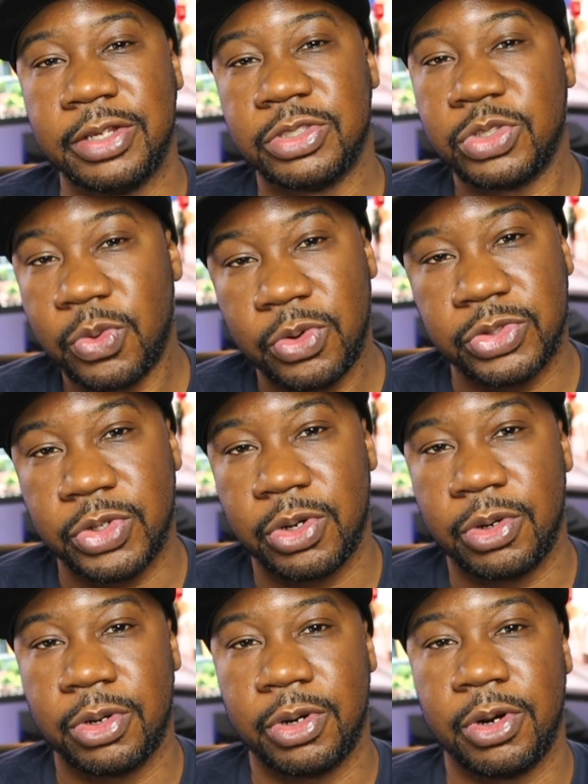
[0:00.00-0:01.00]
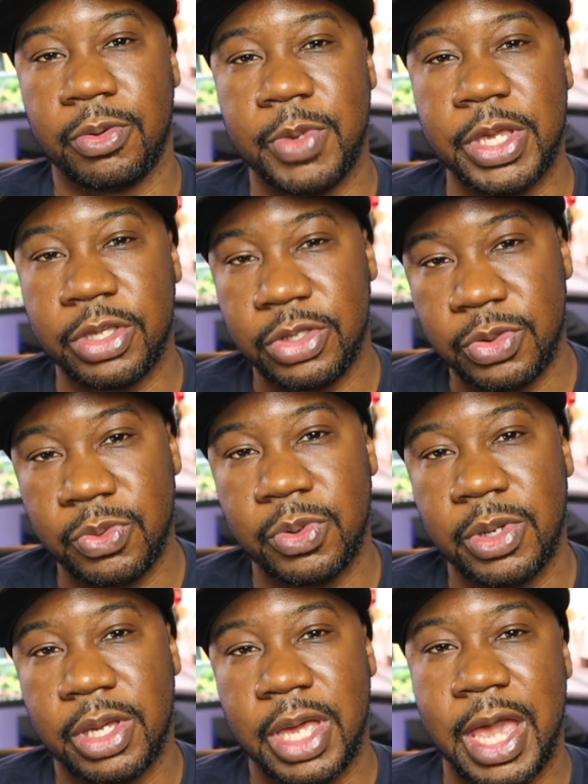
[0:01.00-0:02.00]
of the stores are making
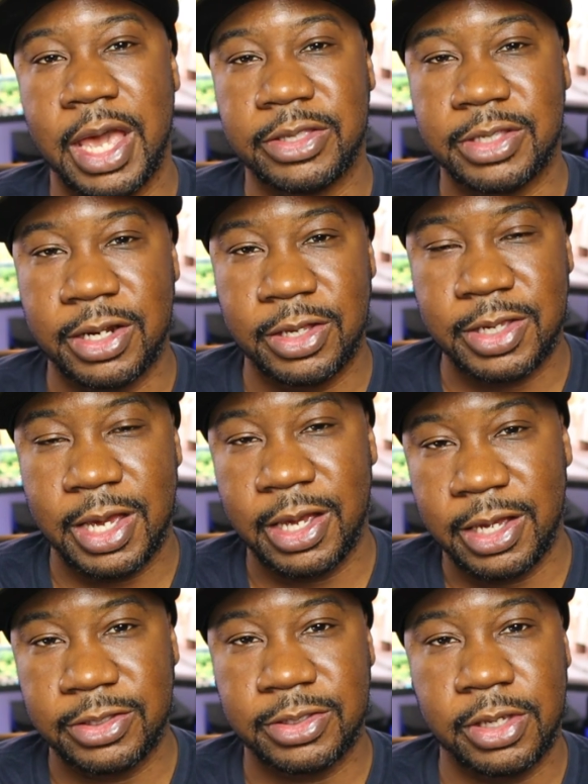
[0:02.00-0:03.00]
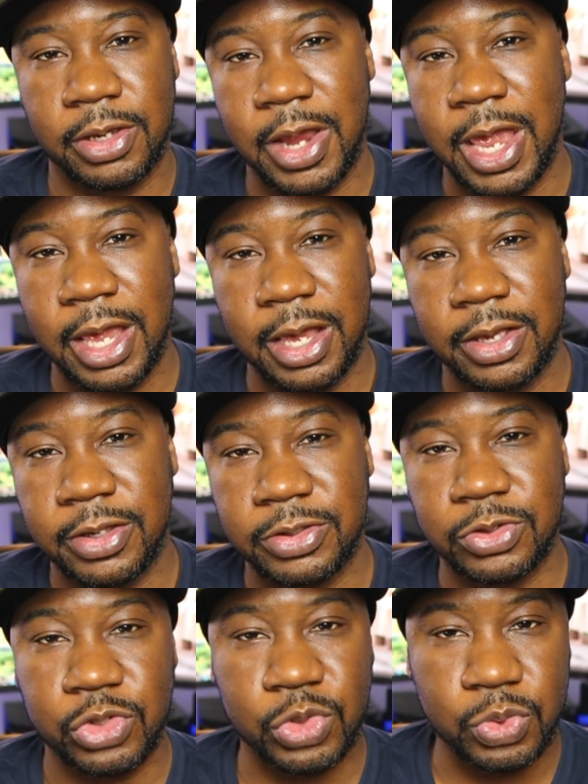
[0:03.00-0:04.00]
you hand sanitize your
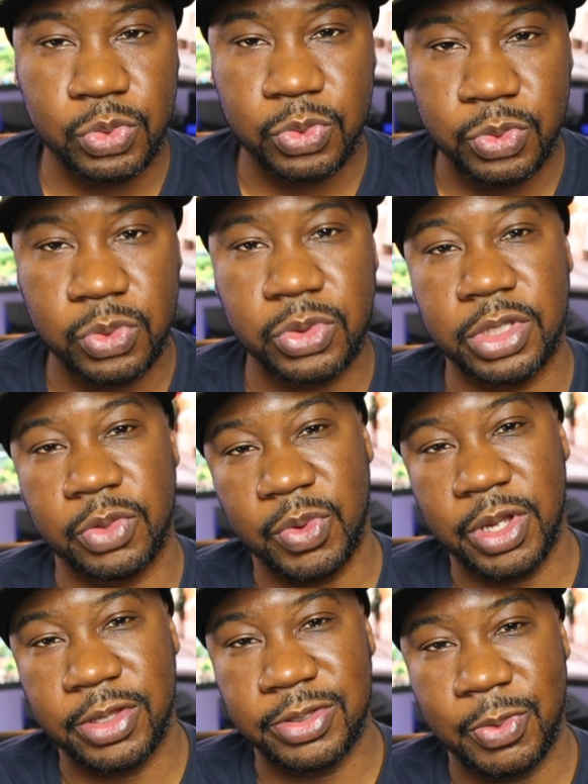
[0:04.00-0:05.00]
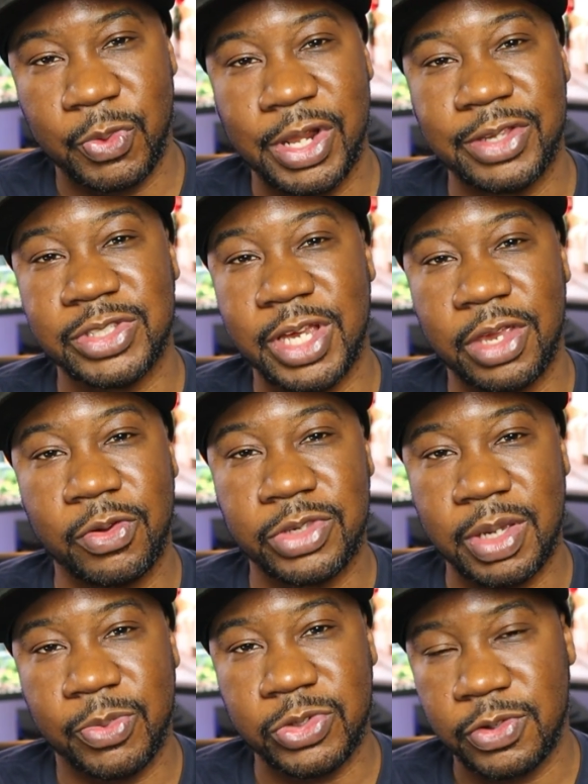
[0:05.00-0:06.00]
hands, your shoes, as well as checking your
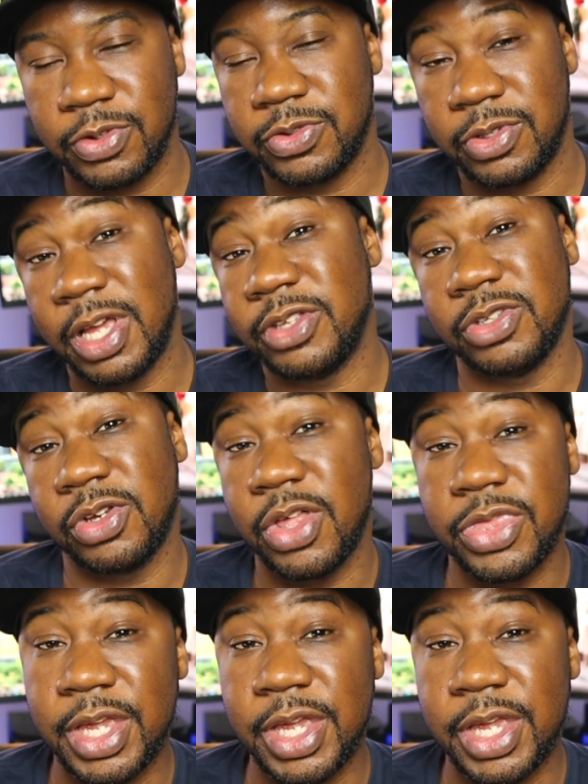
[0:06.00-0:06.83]
temperature. So that is a good